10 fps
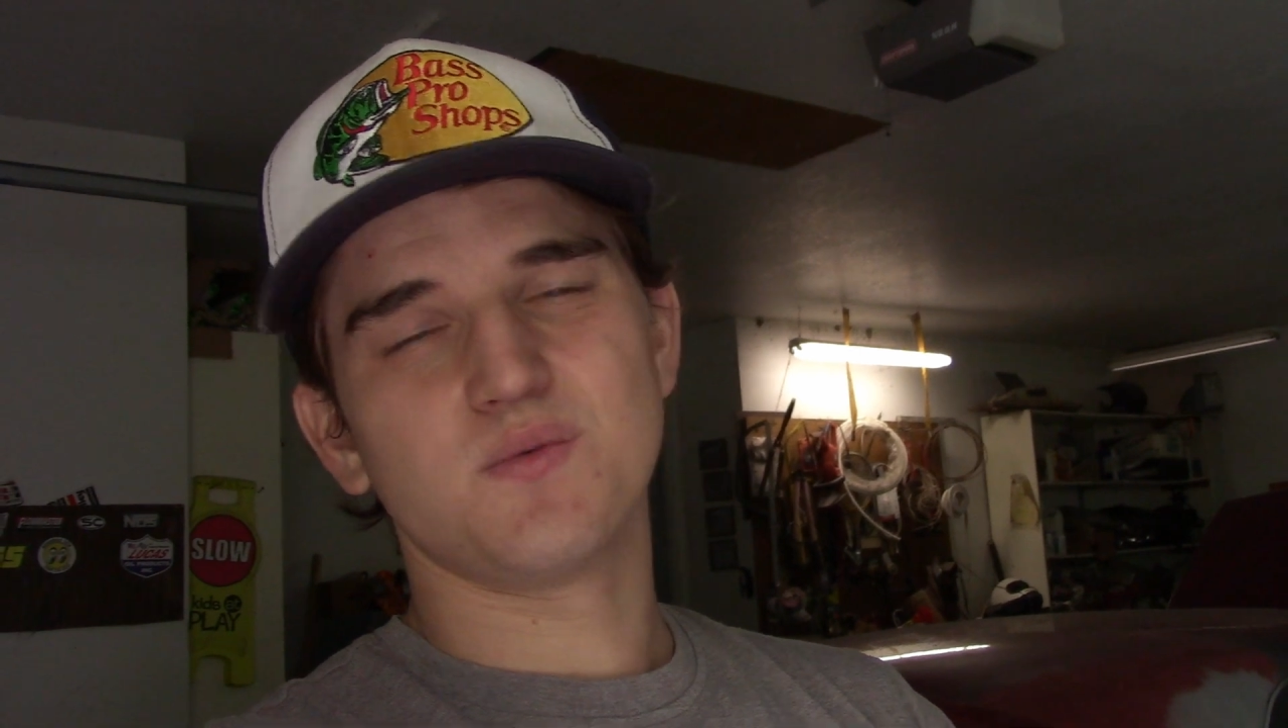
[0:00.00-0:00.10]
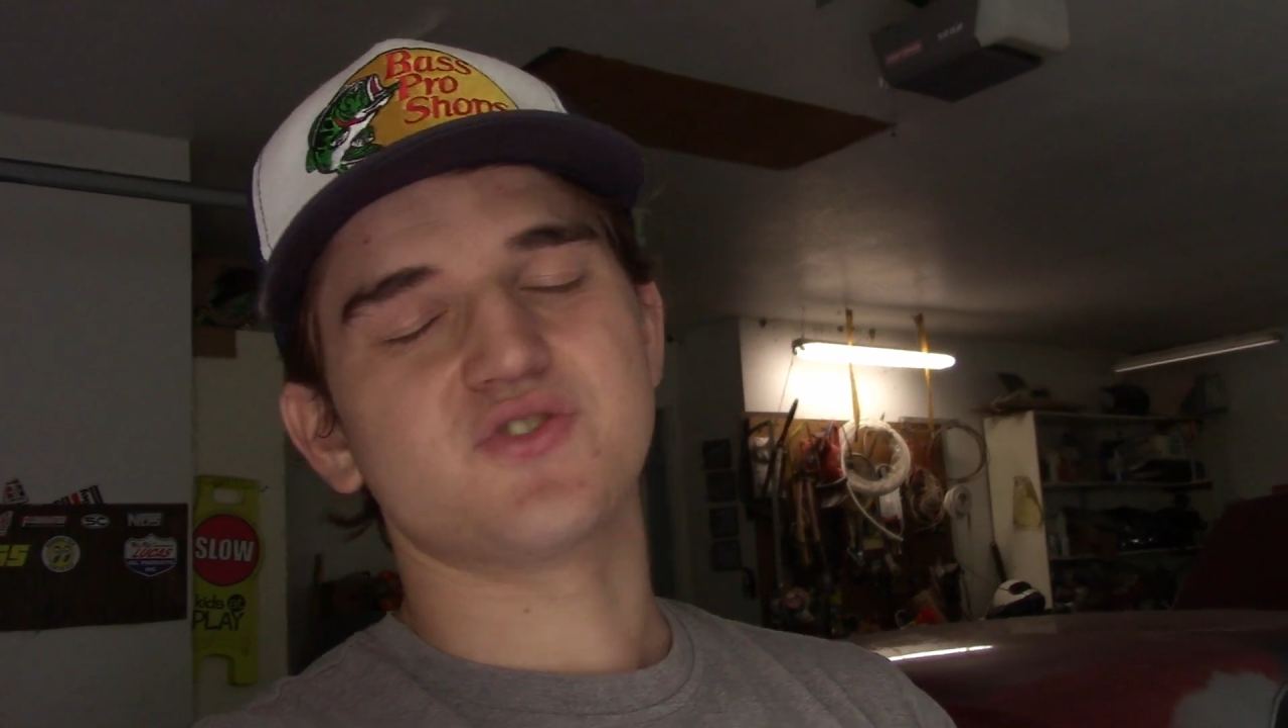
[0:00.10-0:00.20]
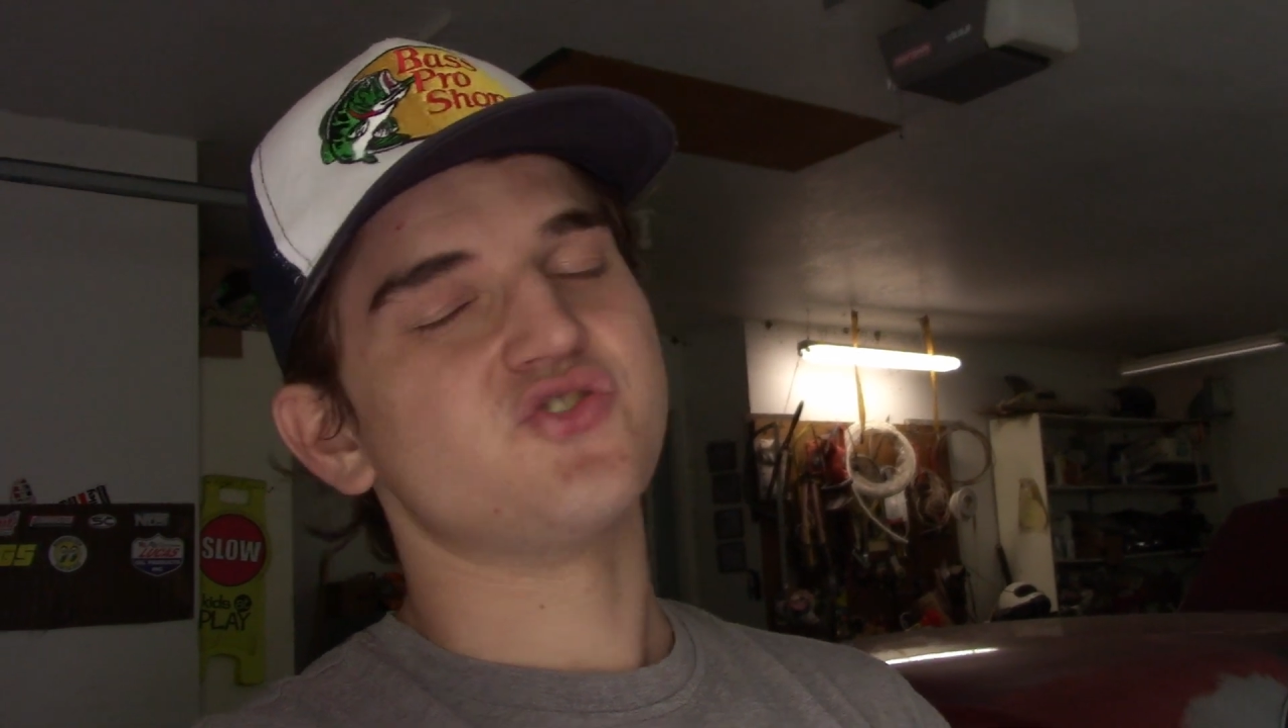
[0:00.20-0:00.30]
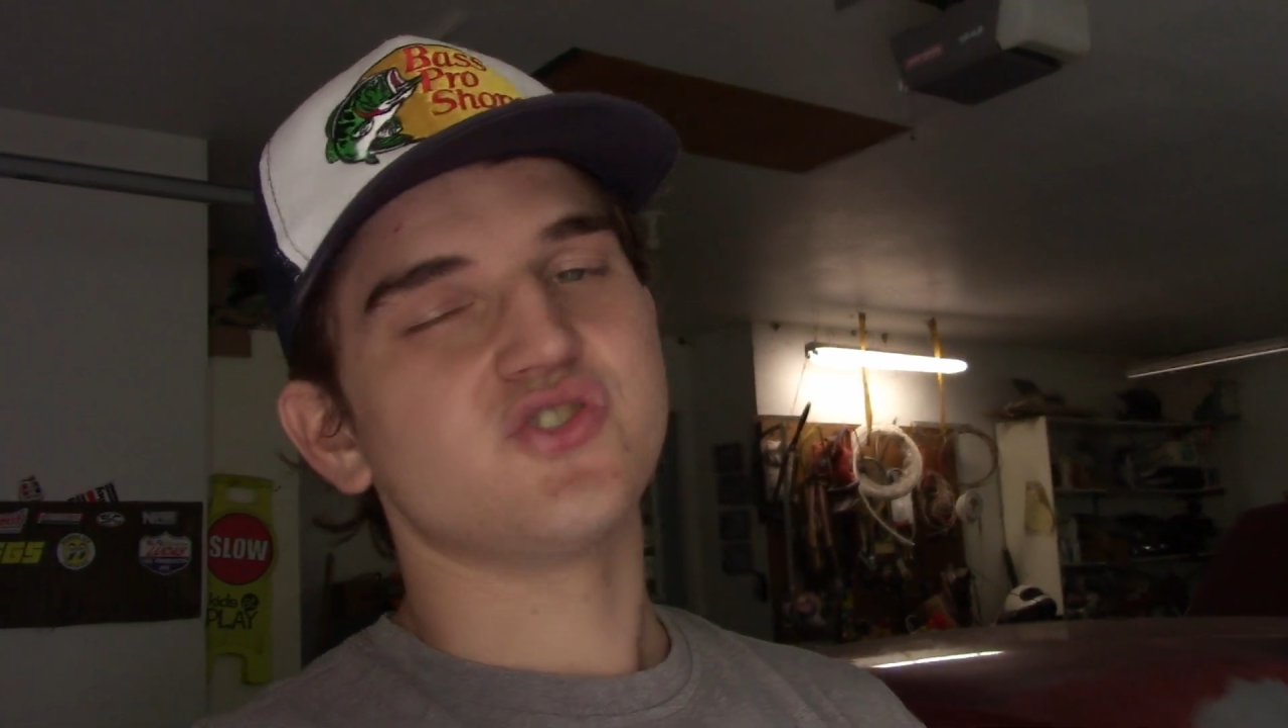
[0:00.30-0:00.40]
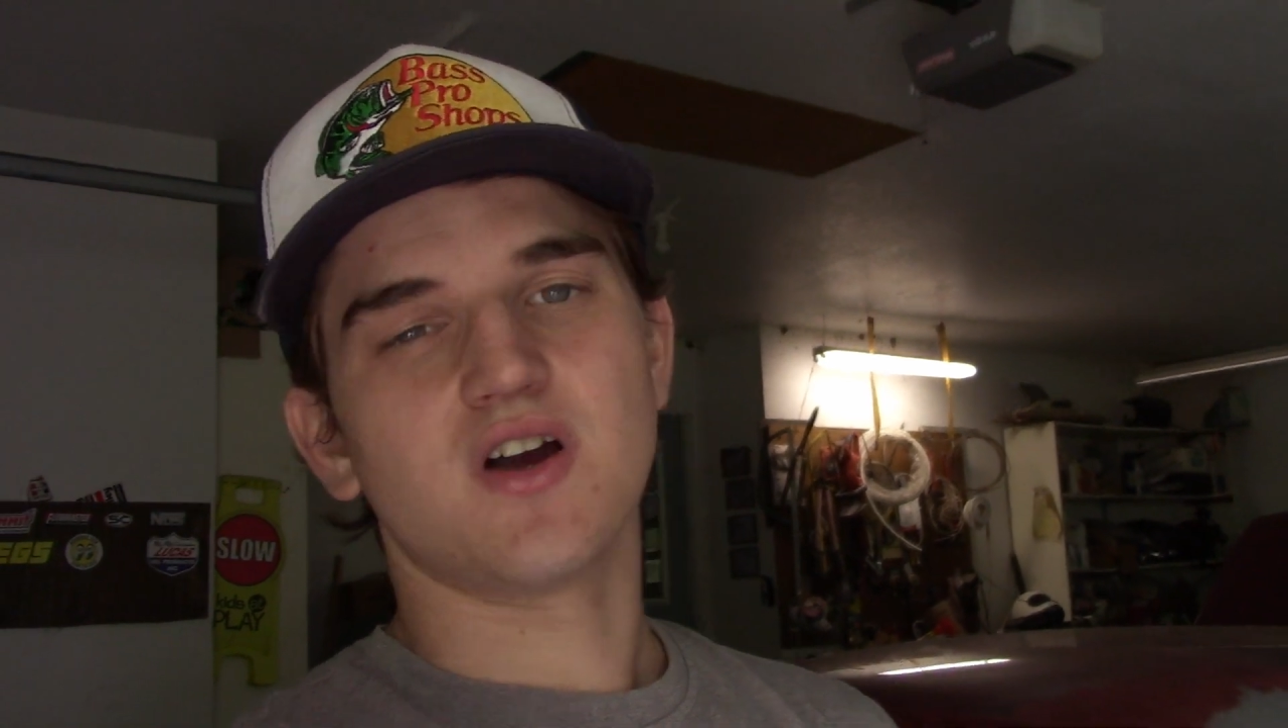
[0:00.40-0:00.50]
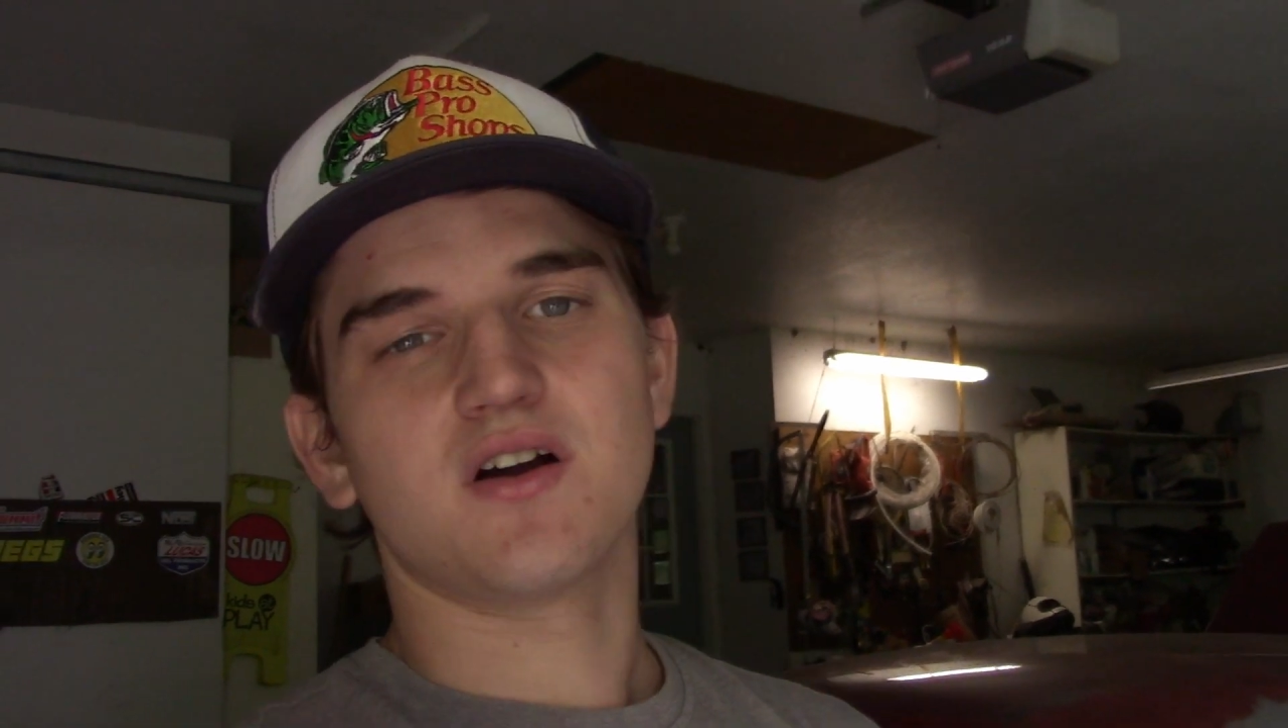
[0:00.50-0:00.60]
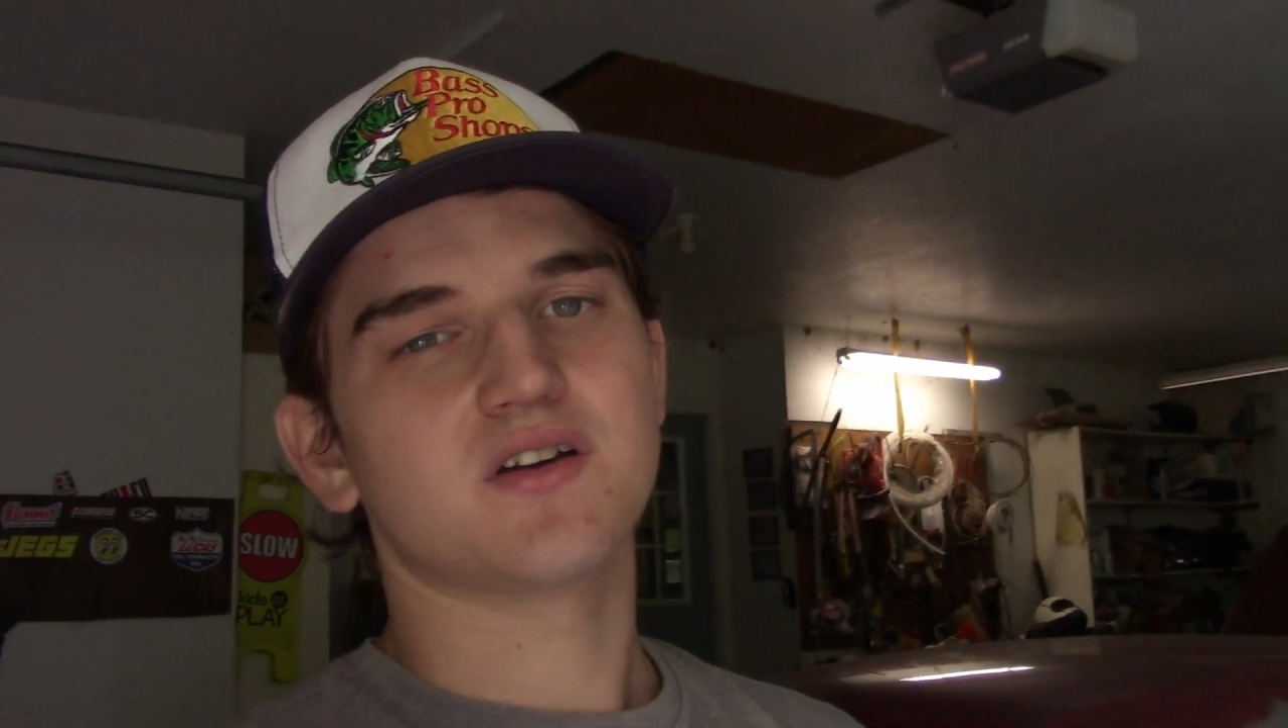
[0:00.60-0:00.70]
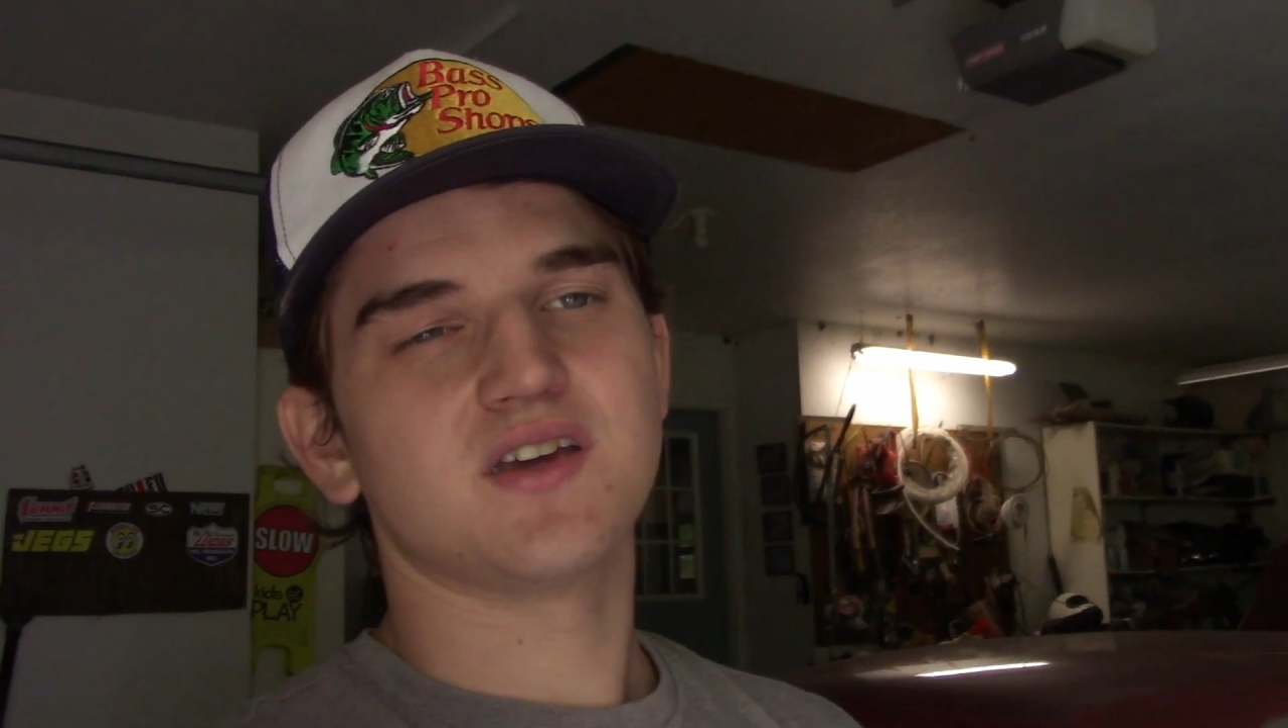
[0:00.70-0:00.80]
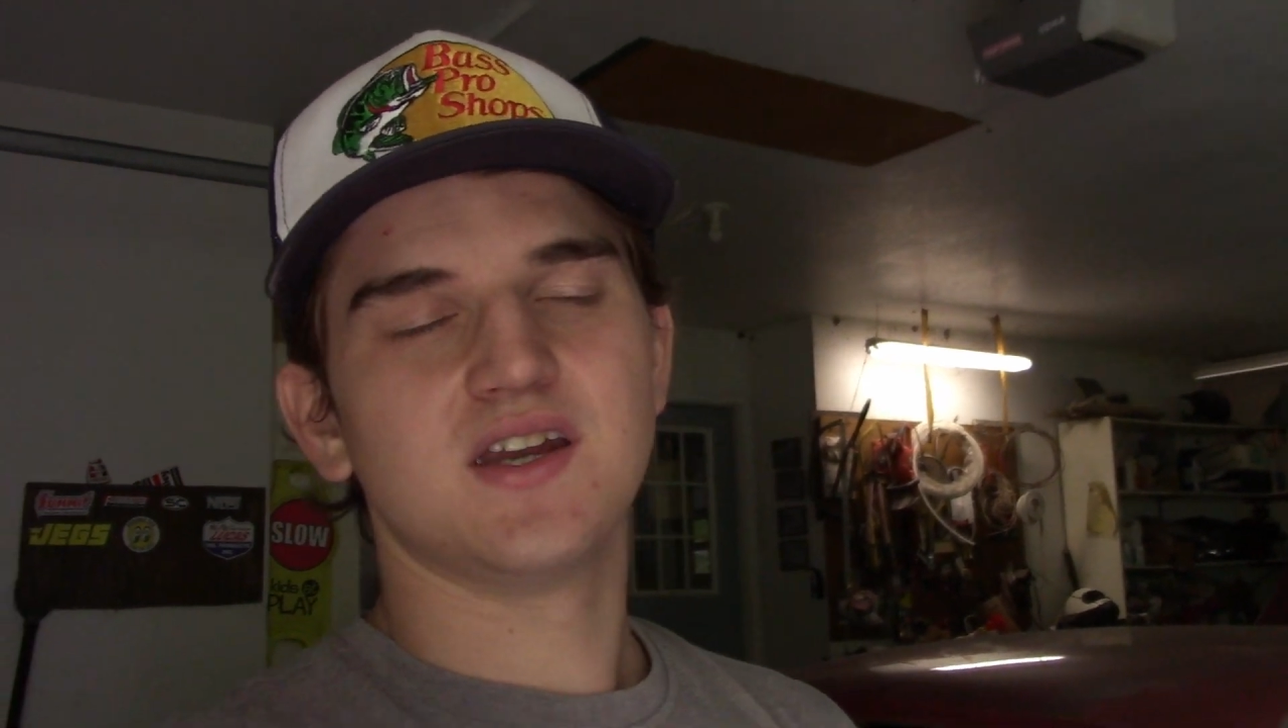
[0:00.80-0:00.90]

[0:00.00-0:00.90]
was junk,